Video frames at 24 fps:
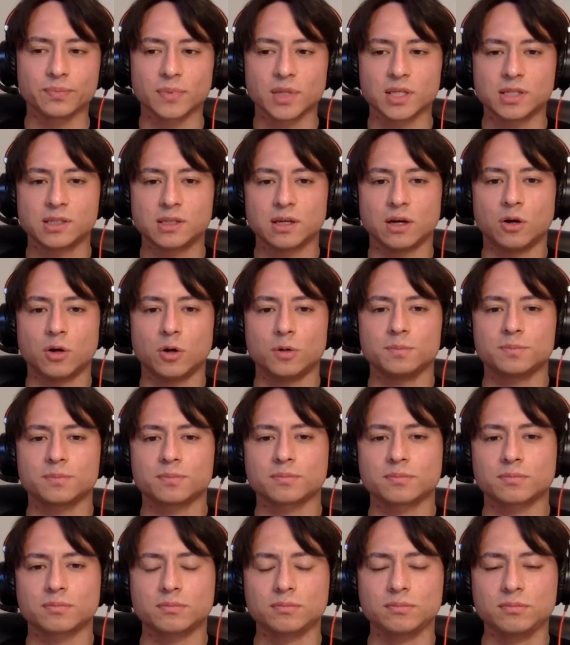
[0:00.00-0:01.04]
So
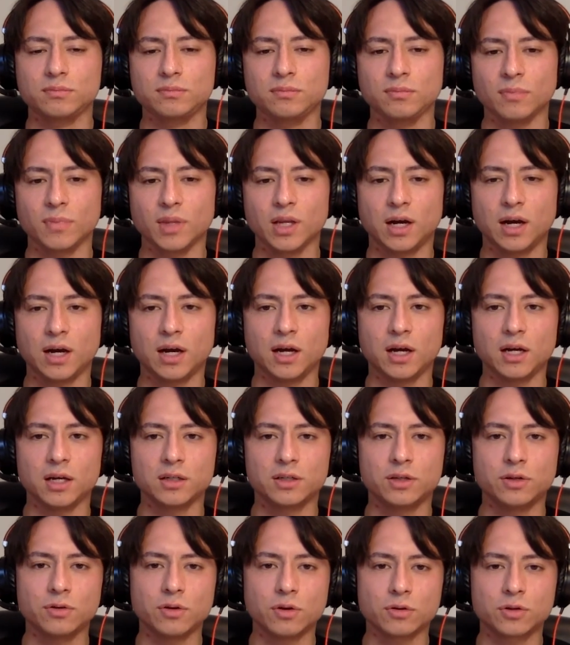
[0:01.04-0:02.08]

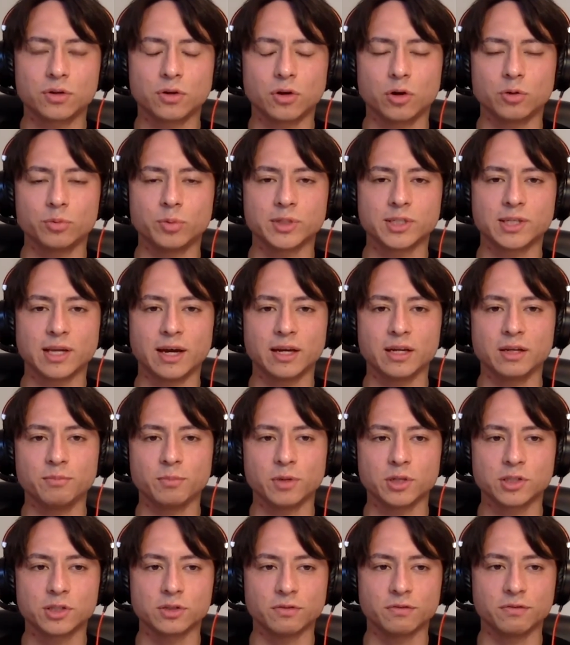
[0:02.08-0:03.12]
Google Chrome was adding a
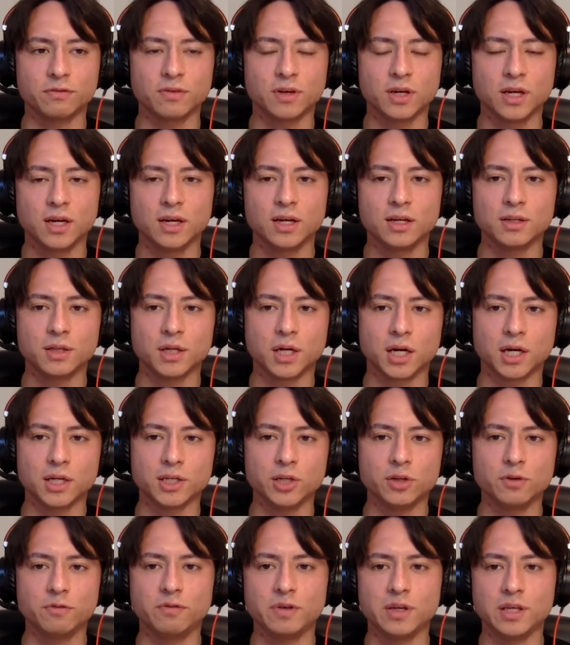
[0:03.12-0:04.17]
bunch of
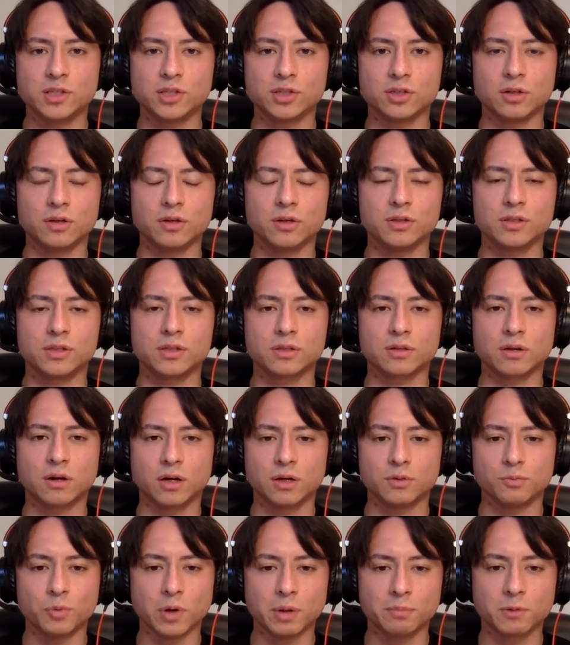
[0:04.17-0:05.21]
new features
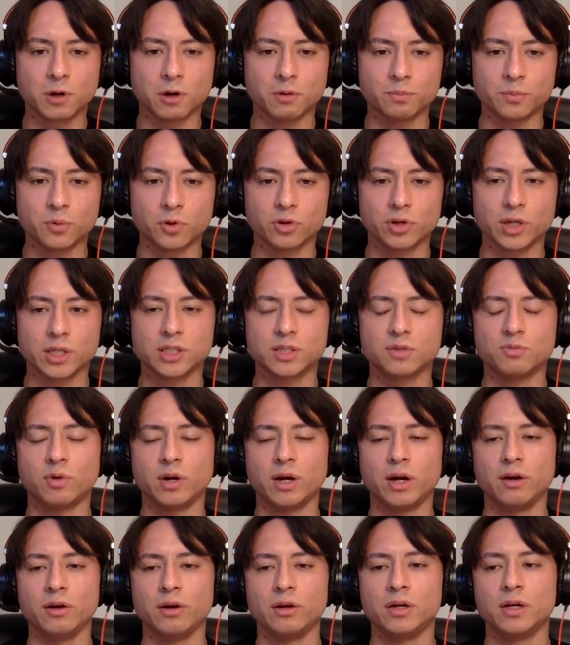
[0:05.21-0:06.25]
called web components,
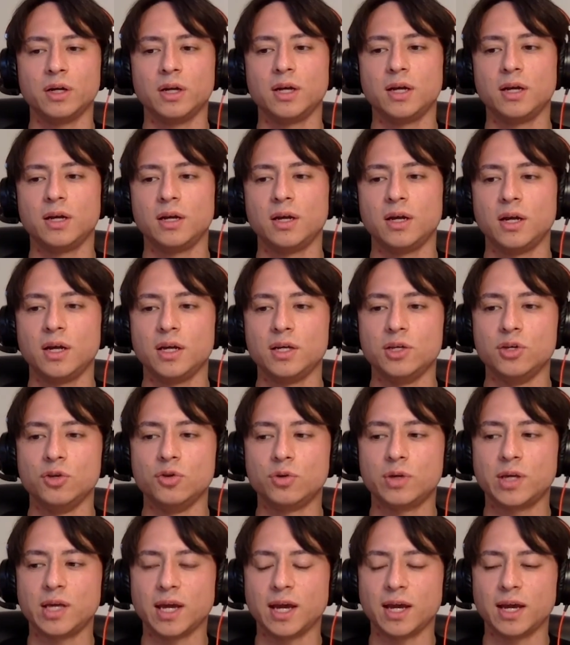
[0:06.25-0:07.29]
where you
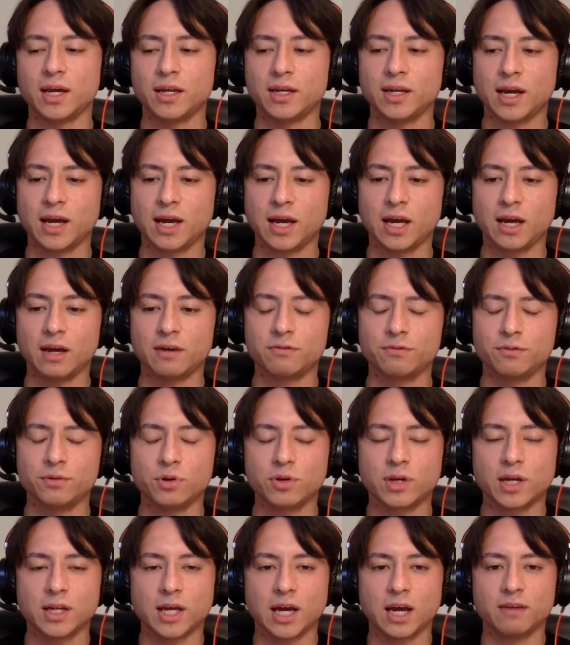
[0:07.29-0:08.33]
can have
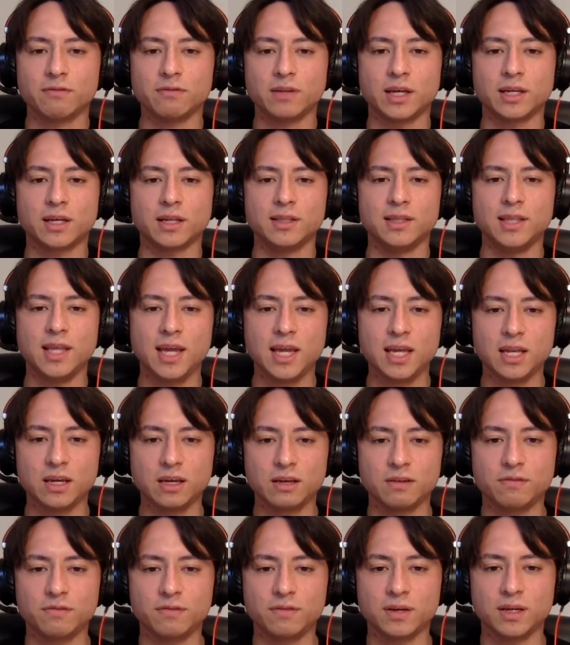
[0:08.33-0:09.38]
like a
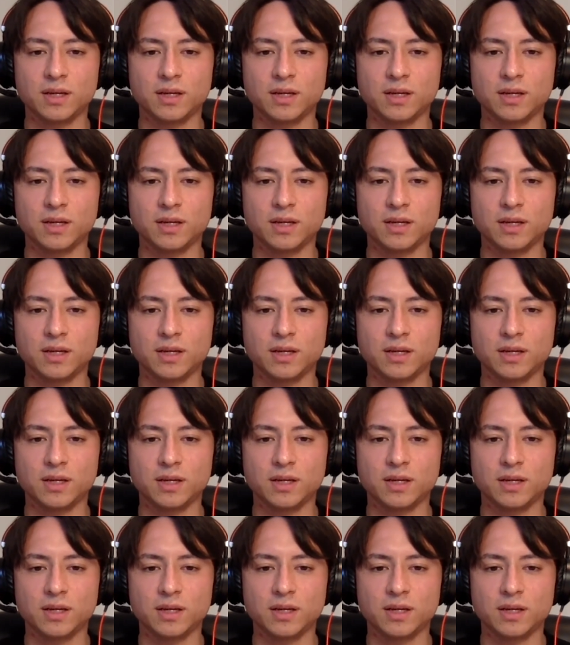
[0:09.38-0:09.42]
native